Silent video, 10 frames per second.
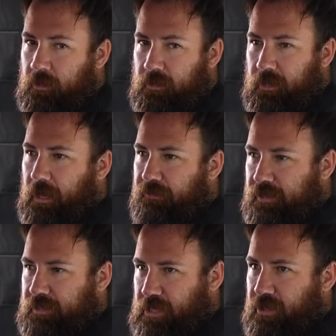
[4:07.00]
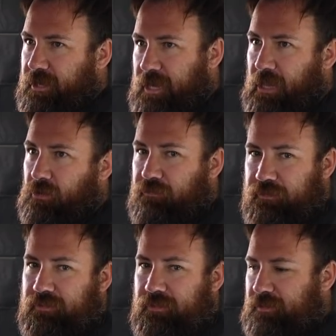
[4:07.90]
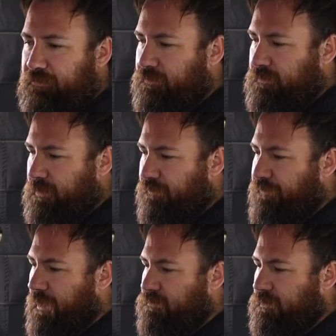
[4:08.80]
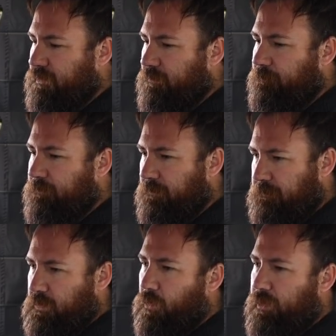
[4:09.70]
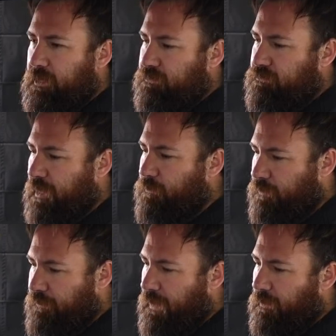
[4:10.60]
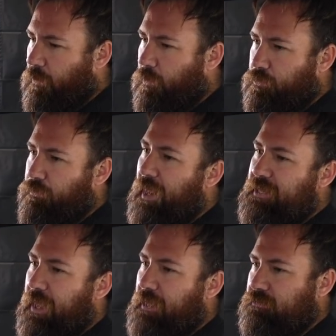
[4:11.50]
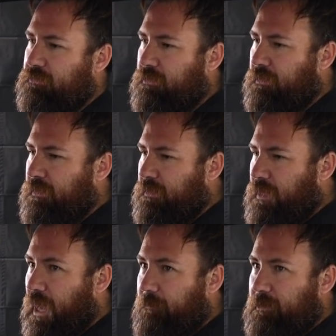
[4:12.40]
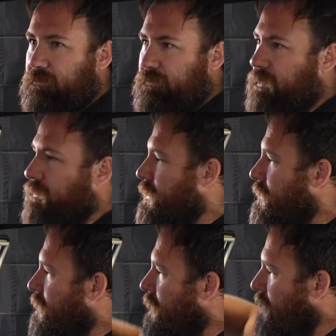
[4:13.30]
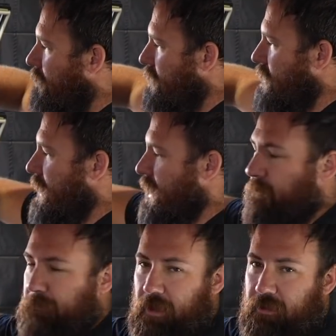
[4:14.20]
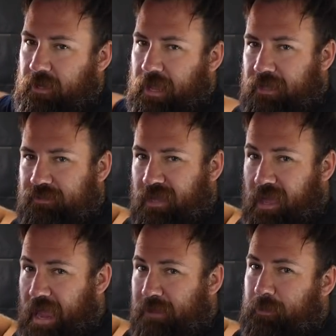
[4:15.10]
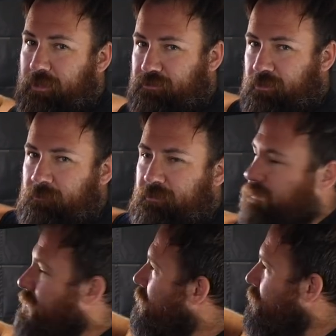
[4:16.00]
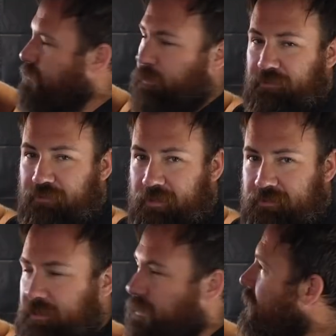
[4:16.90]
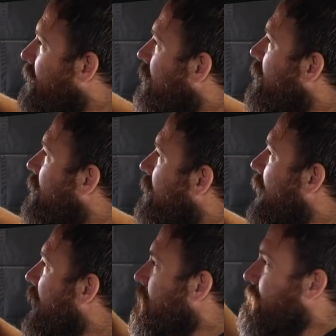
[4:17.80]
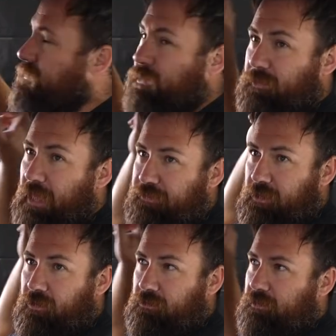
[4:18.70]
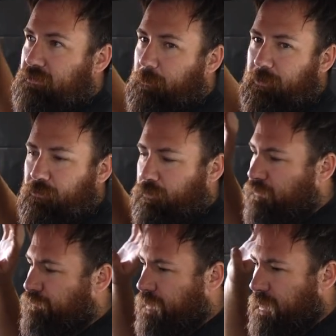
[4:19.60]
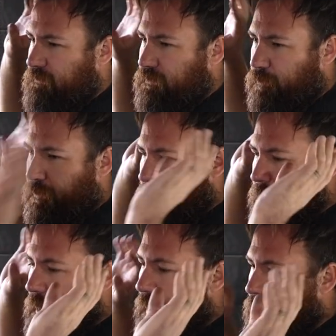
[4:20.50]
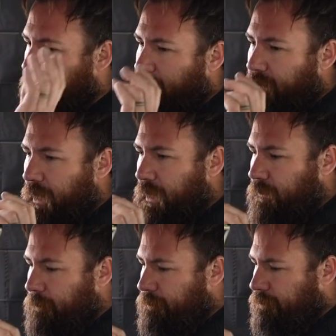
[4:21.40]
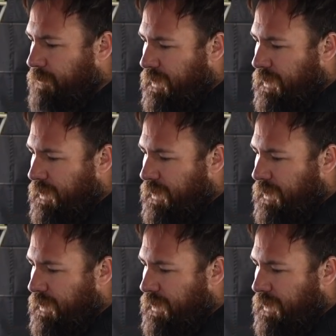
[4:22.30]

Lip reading: the interior colour of this is different. So factory, the Fiore in Australia would have had an all grey dash. Interestingly, the JDM variant has A-pillar trims, which is pretty fancy. Still nothing along the top of the roof. They're still pretty bare. But